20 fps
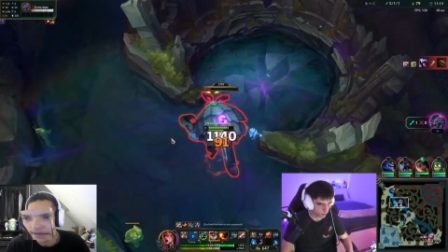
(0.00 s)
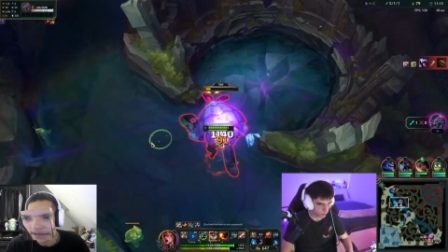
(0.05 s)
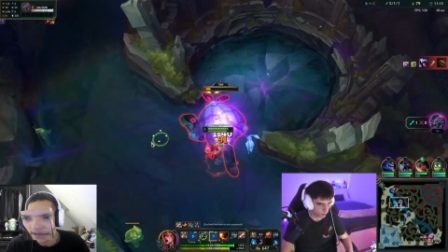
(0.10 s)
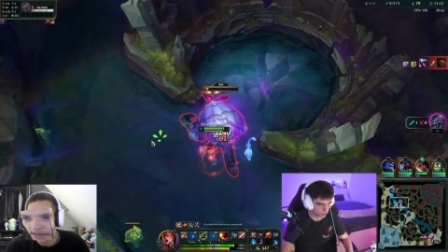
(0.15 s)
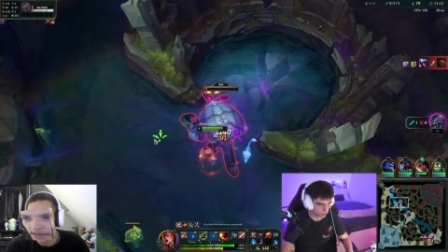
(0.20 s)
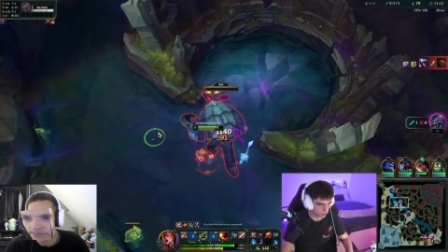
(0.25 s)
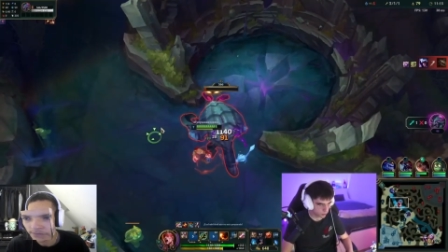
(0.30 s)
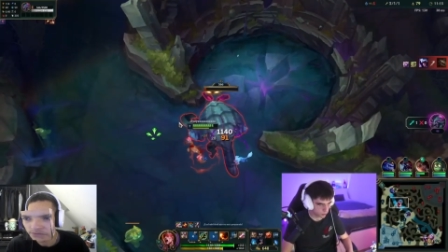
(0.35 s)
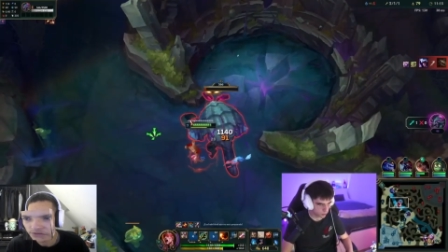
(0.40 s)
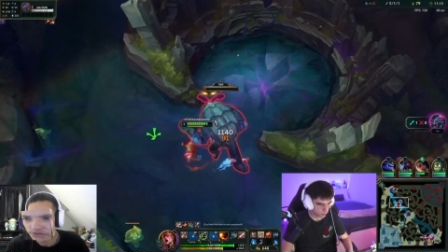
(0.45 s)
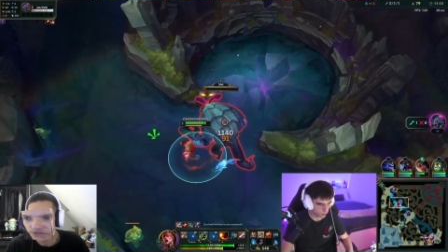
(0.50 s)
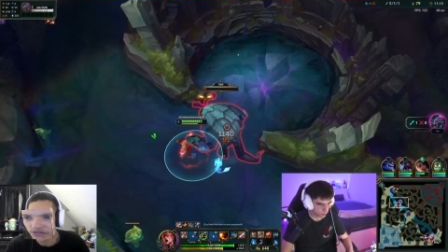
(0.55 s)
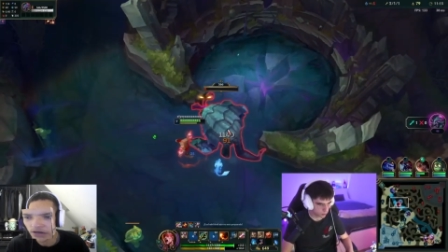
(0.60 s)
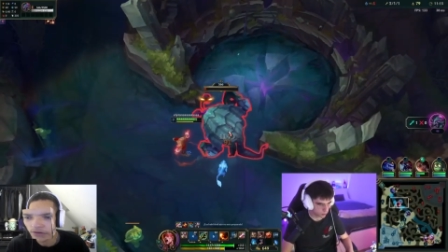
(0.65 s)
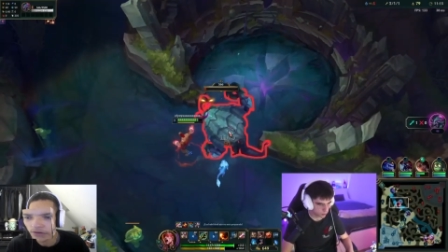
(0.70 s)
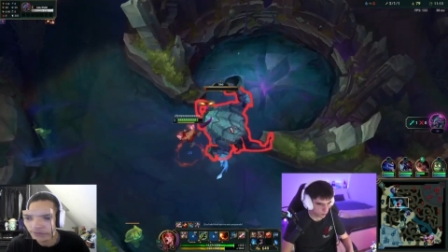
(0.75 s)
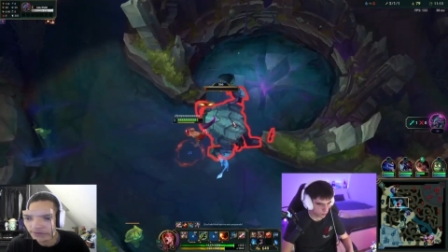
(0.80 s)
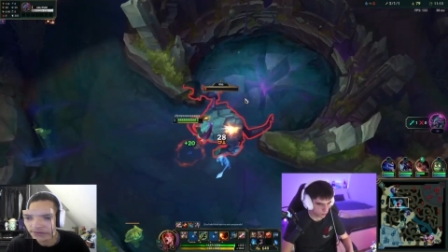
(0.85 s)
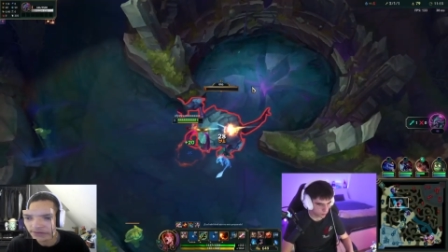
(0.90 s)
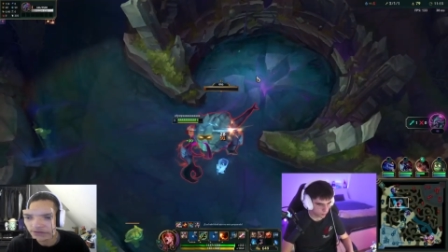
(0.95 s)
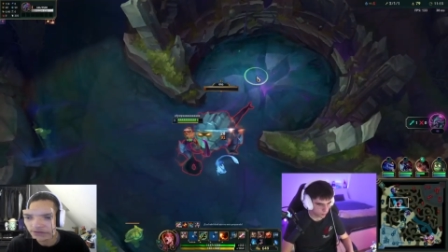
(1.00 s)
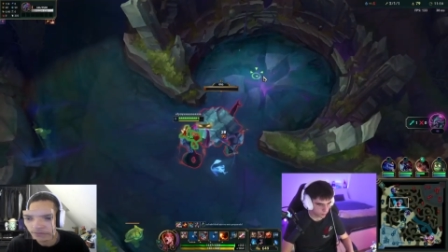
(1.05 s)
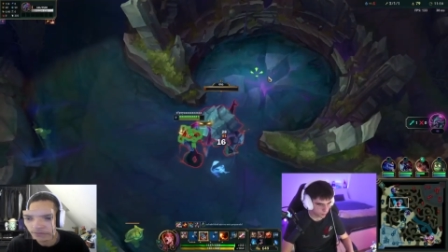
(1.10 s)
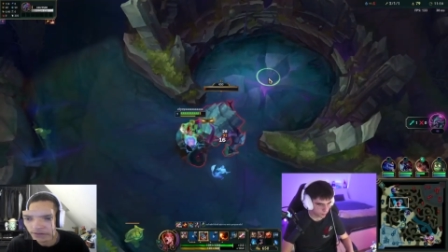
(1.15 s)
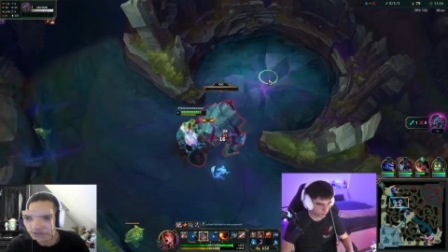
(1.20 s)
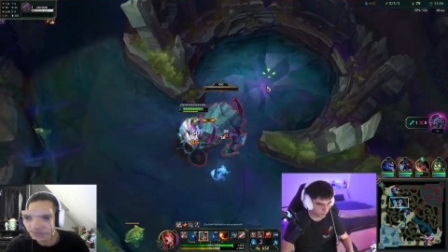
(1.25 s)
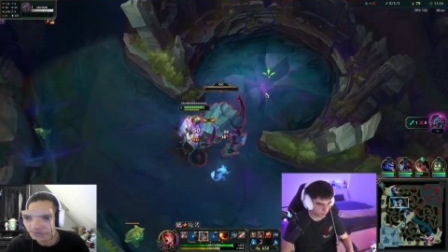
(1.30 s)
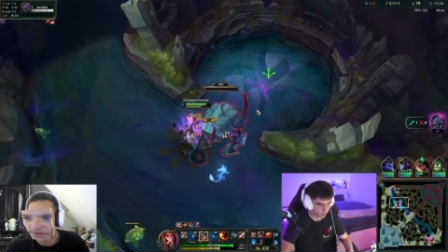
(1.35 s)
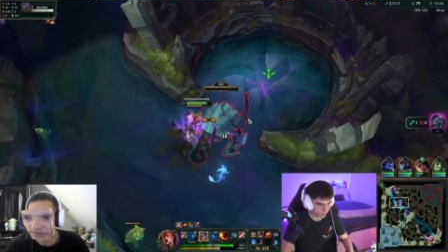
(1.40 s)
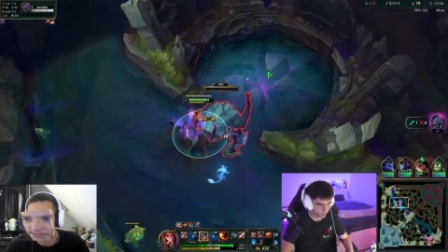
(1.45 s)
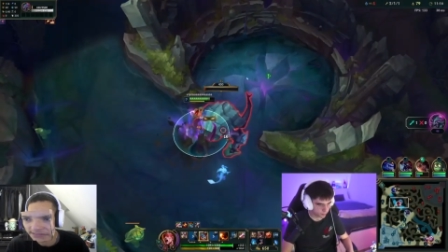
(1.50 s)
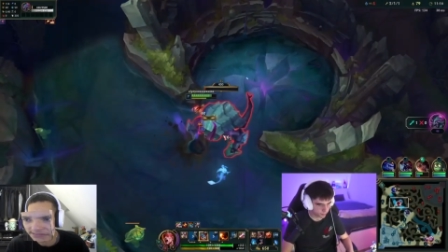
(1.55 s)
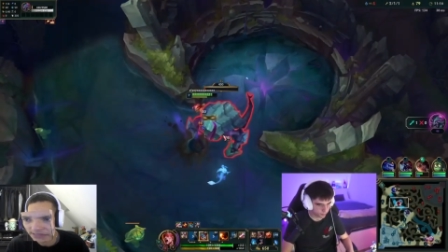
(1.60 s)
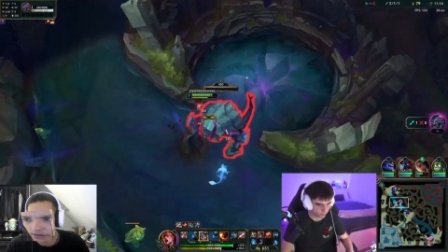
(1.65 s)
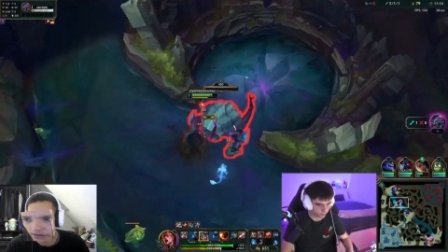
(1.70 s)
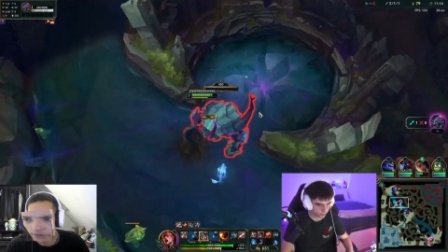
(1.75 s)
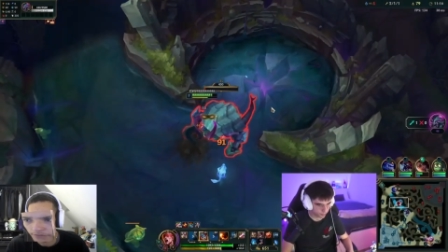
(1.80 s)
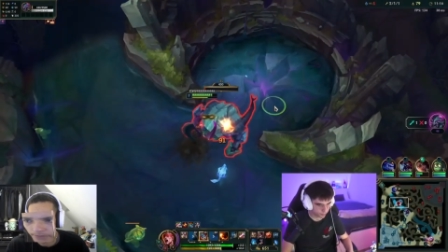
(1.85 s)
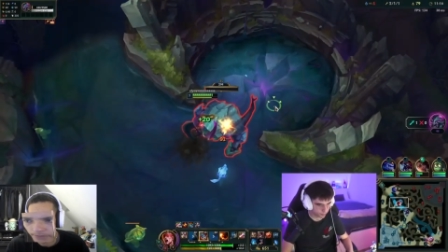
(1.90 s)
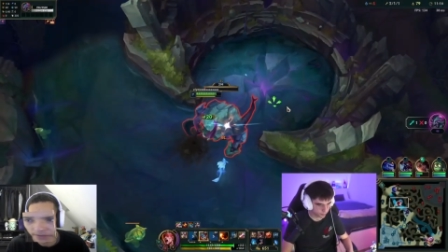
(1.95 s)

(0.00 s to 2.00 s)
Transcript: Um, so she can't really do much by herself.